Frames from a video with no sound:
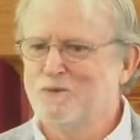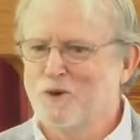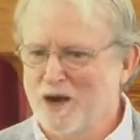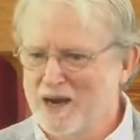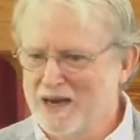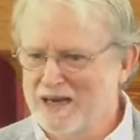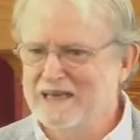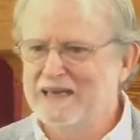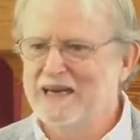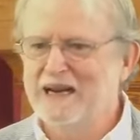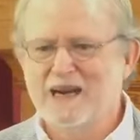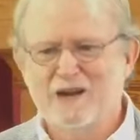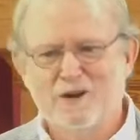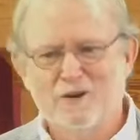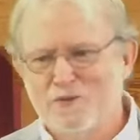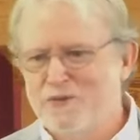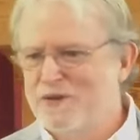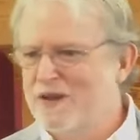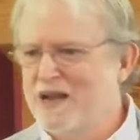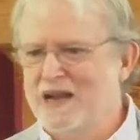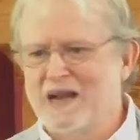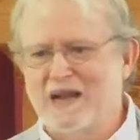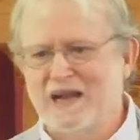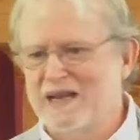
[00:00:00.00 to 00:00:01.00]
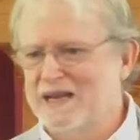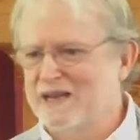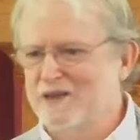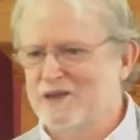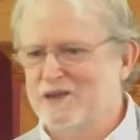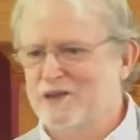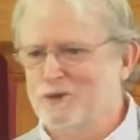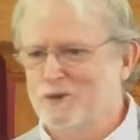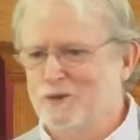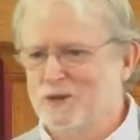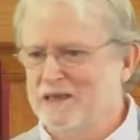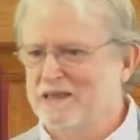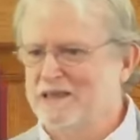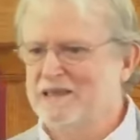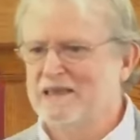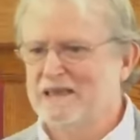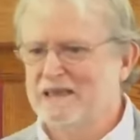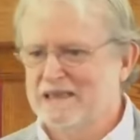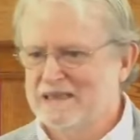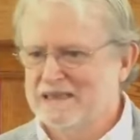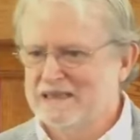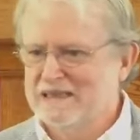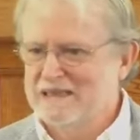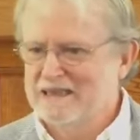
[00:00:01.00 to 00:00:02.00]
Right, I don't think I can do it.
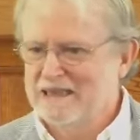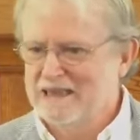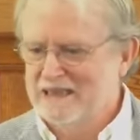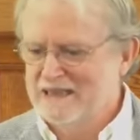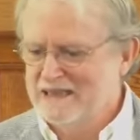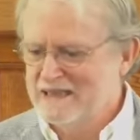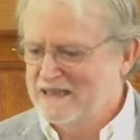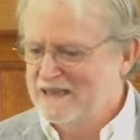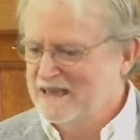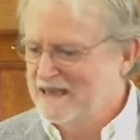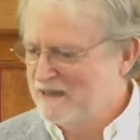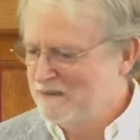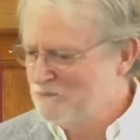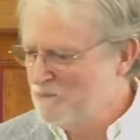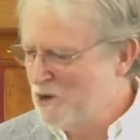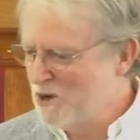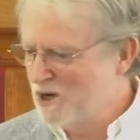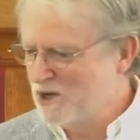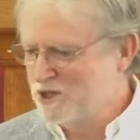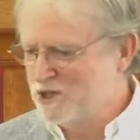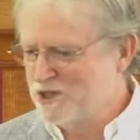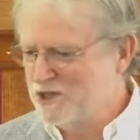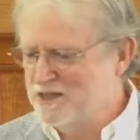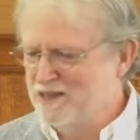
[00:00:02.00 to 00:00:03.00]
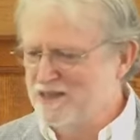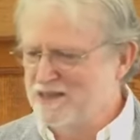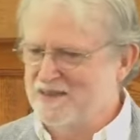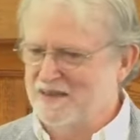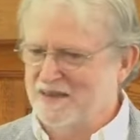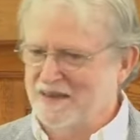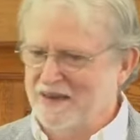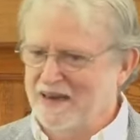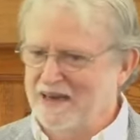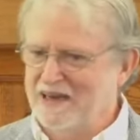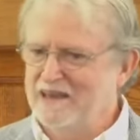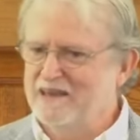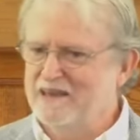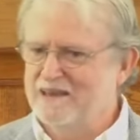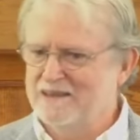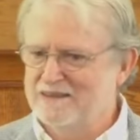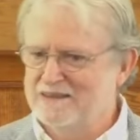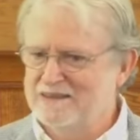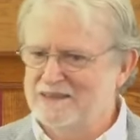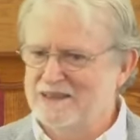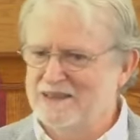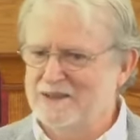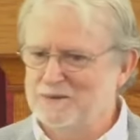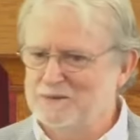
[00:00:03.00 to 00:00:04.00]
And Marcia doesn't like it,
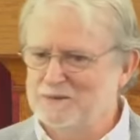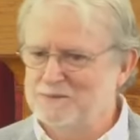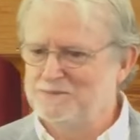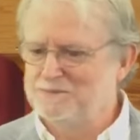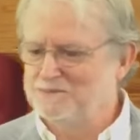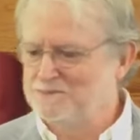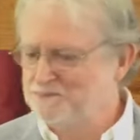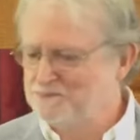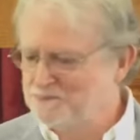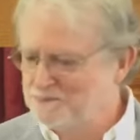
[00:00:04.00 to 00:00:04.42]
so.